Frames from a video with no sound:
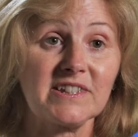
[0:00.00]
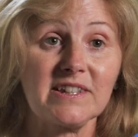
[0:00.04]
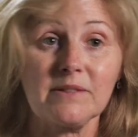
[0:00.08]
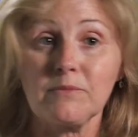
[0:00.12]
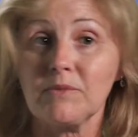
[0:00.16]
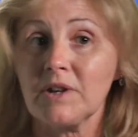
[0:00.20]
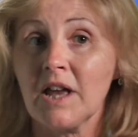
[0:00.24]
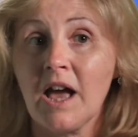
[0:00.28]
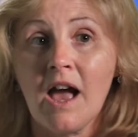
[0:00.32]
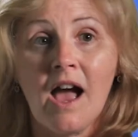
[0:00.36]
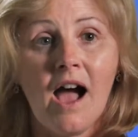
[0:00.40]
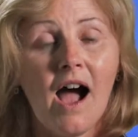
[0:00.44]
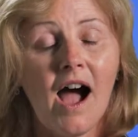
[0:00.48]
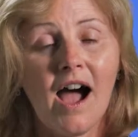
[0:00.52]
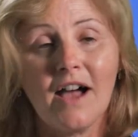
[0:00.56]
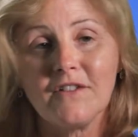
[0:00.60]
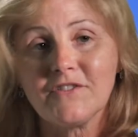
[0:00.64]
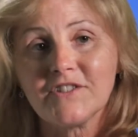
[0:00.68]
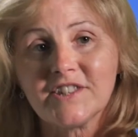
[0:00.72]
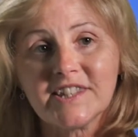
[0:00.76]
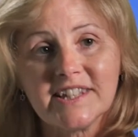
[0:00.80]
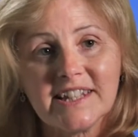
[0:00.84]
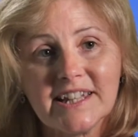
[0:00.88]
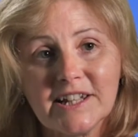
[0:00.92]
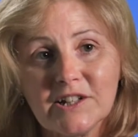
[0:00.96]
And I've
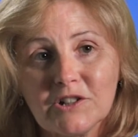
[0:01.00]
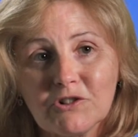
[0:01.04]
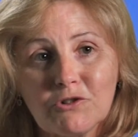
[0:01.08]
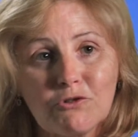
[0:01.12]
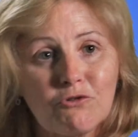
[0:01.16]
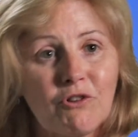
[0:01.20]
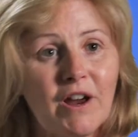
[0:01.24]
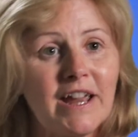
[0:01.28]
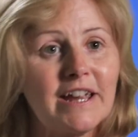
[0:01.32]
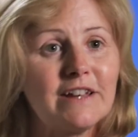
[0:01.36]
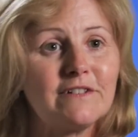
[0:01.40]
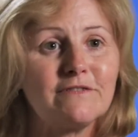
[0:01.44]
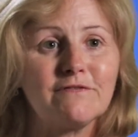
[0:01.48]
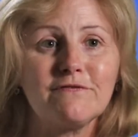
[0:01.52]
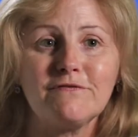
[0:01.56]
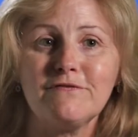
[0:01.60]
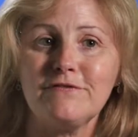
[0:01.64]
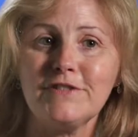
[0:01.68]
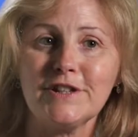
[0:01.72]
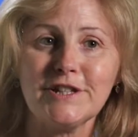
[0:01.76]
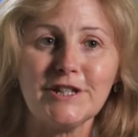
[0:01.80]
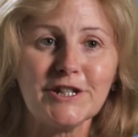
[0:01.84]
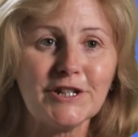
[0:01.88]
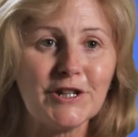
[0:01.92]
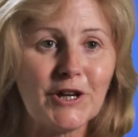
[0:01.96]
seen great
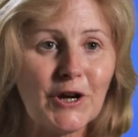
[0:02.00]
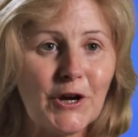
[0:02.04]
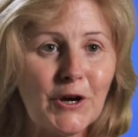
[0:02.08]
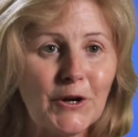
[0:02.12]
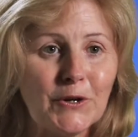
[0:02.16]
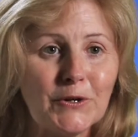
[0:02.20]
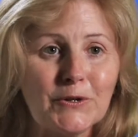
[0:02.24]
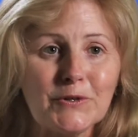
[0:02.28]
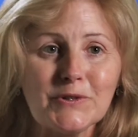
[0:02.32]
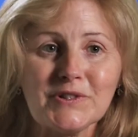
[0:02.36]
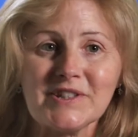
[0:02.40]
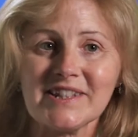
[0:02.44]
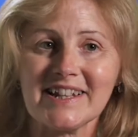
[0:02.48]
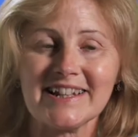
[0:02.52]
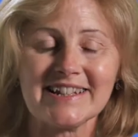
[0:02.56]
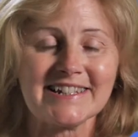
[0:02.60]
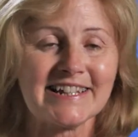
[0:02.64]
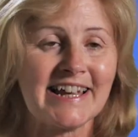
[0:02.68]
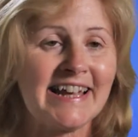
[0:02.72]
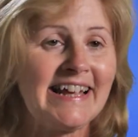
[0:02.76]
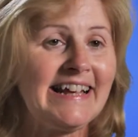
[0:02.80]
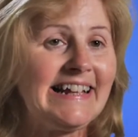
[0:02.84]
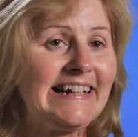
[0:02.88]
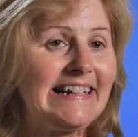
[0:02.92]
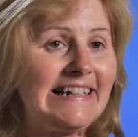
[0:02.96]
videos and
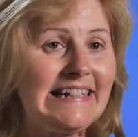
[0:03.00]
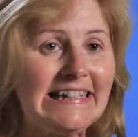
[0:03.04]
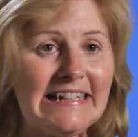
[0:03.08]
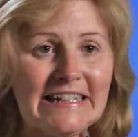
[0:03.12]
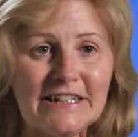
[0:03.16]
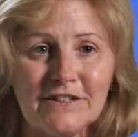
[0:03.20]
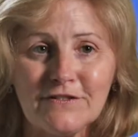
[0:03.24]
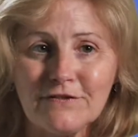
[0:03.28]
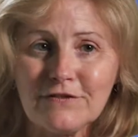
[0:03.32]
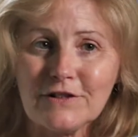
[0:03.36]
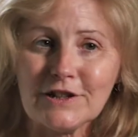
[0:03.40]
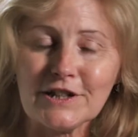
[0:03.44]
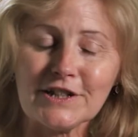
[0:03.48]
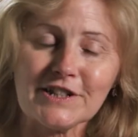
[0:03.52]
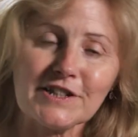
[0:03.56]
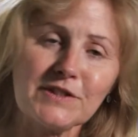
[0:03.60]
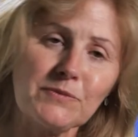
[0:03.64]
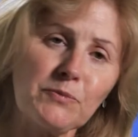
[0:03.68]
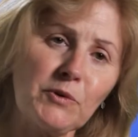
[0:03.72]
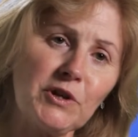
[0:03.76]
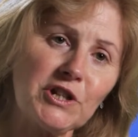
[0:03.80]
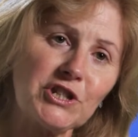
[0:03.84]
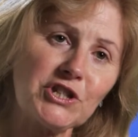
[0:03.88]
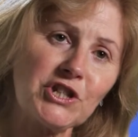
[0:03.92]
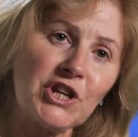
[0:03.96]
leaflets
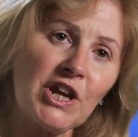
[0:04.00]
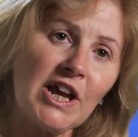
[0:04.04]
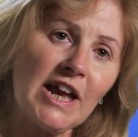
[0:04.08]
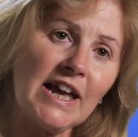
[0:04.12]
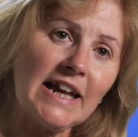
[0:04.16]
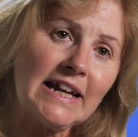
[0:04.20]
which